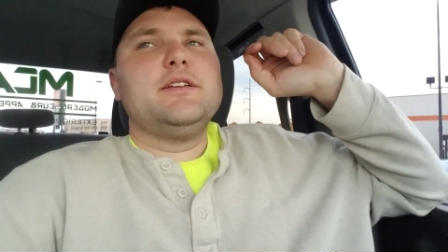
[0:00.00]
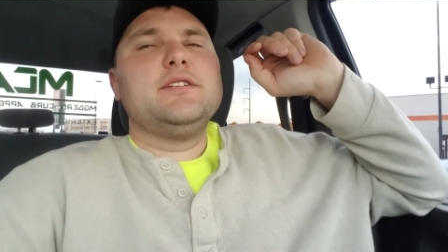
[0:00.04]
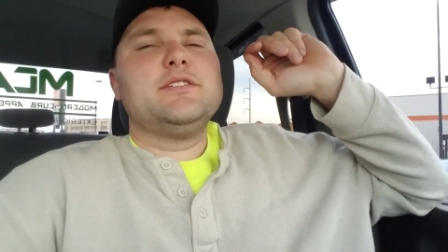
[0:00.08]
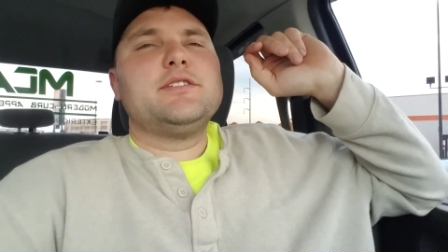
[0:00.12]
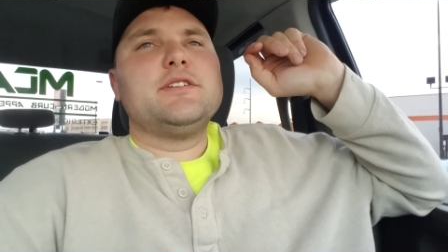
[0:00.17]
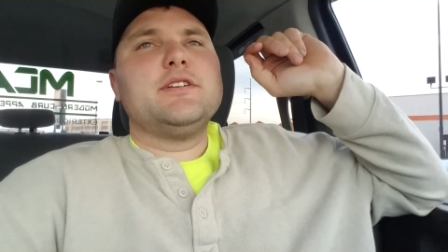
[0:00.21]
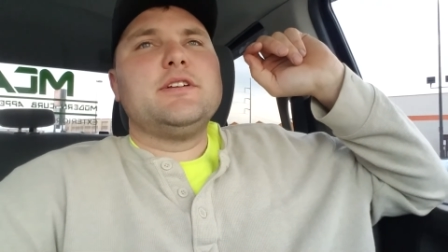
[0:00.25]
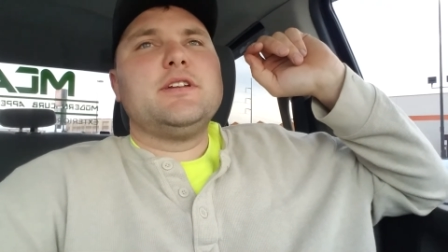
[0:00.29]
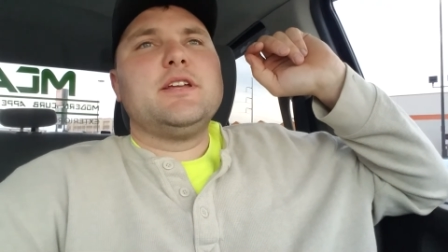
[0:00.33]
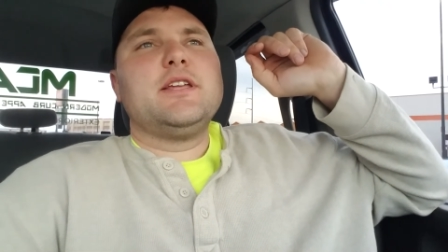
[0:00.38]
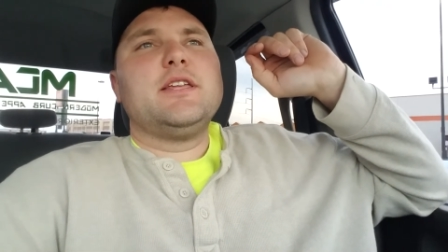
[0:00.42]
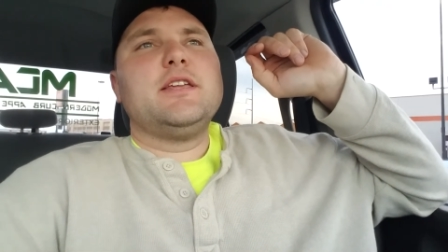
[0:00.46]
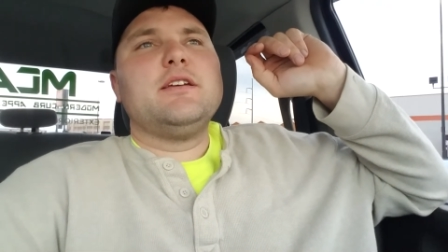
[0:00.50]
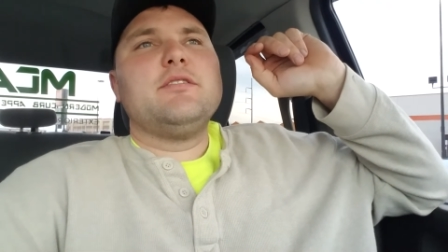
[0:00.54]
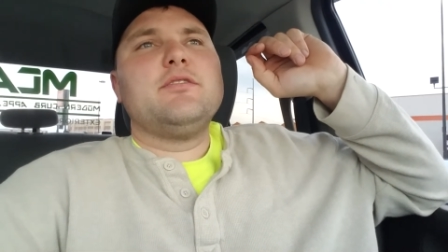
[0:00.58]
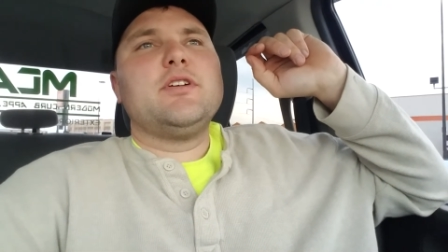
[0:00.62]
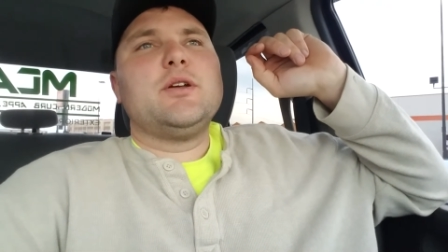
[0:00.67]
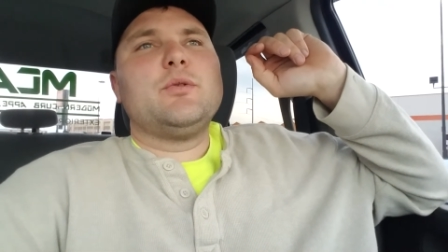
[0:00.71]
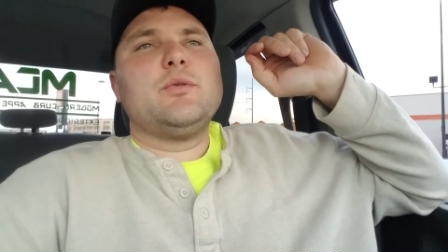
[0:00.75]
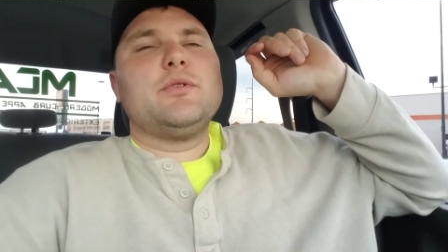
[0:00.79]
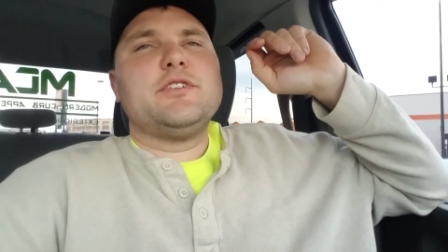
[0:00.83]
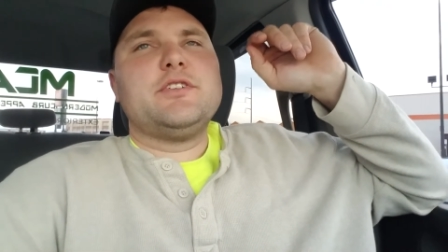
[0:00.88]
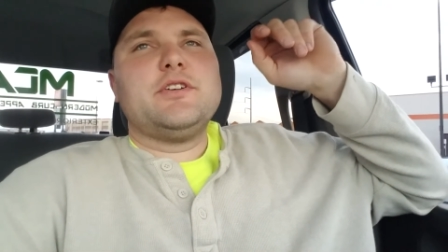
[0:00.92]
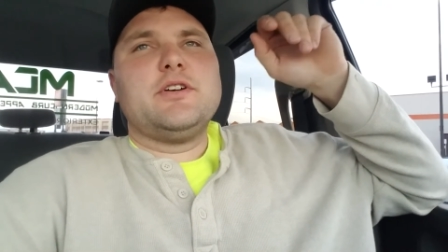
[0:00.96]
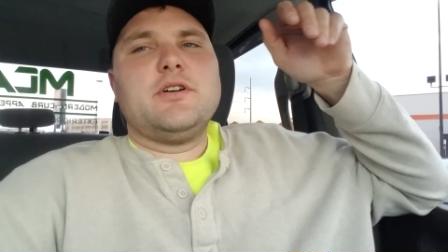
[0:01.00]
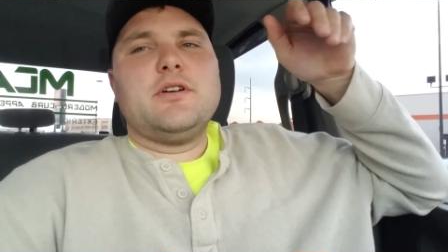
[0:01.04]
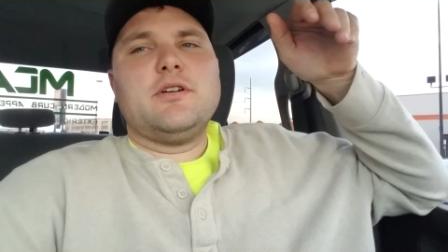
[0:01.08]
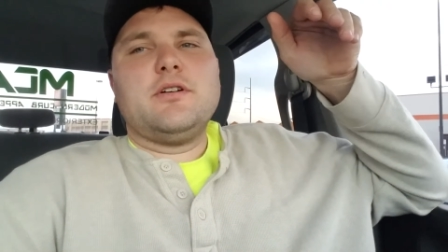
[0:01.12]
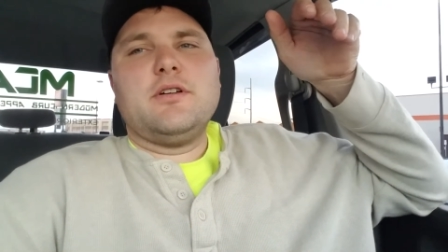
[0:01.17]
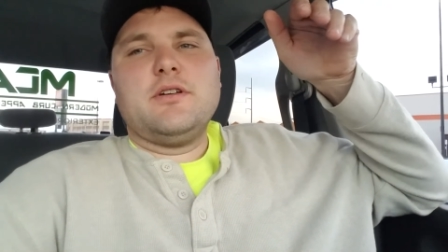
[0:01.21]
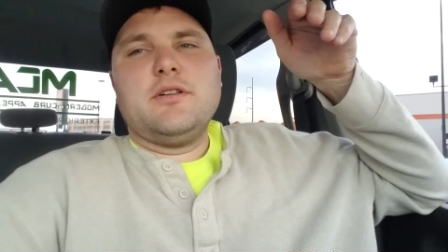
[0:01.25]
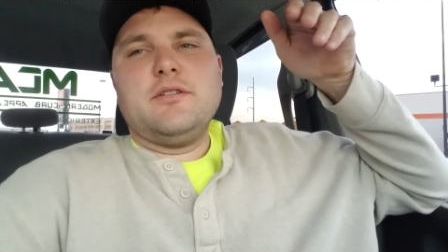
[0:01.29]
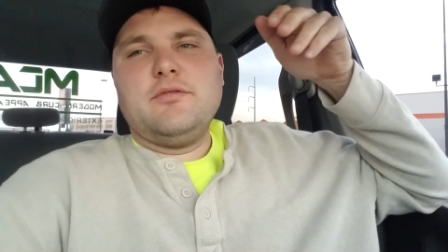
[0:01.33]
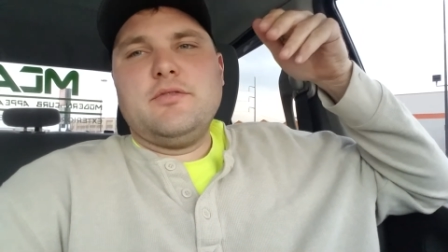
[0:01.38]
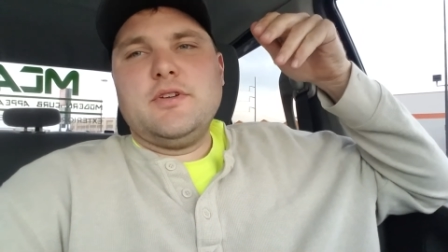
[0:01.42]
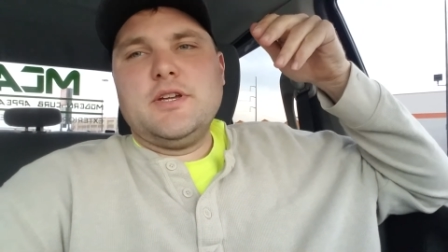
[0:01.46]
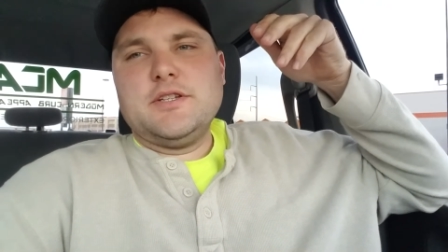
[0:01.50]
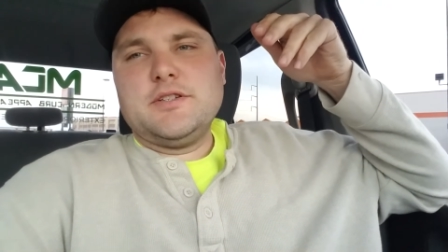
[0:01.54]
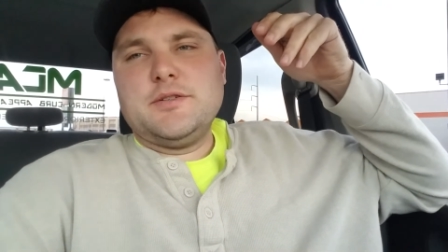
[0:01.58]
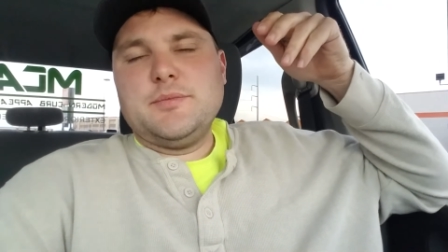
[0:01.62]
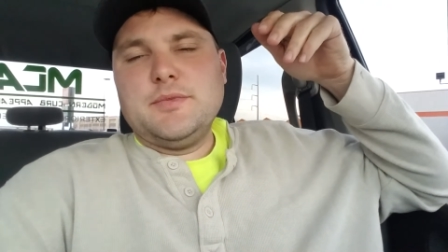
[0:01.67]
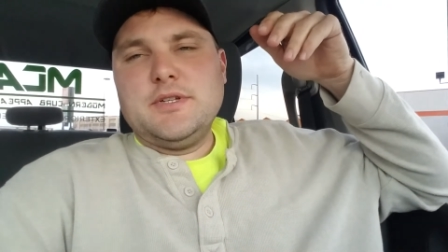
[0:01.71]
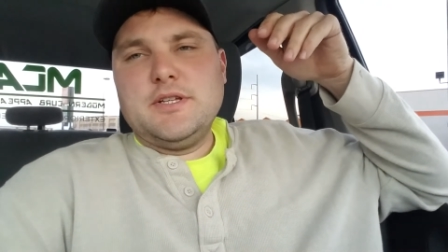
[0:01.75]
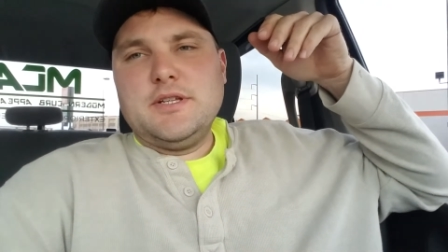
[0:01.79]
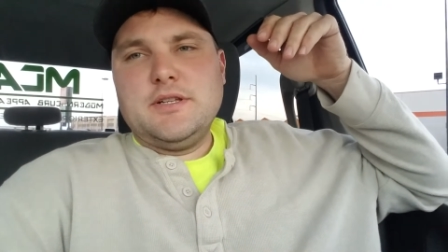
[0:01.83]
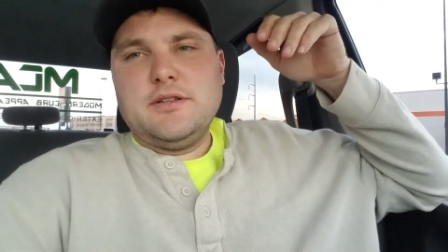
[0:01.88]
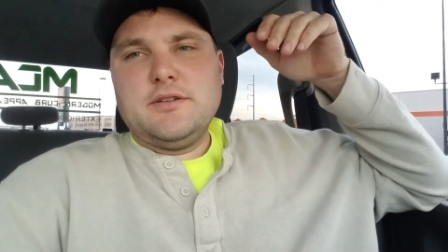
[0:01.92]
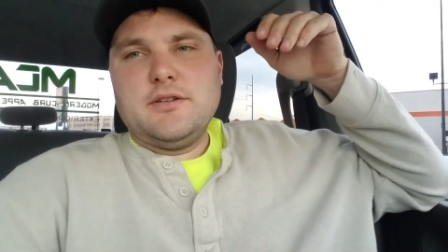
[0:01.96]
is going to give a return on
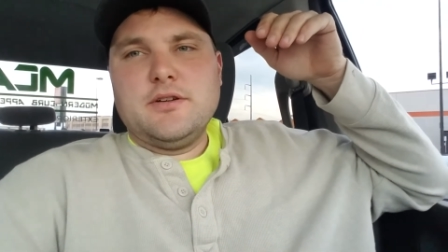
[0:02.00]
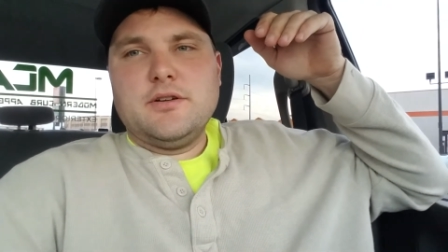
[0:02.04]
investment.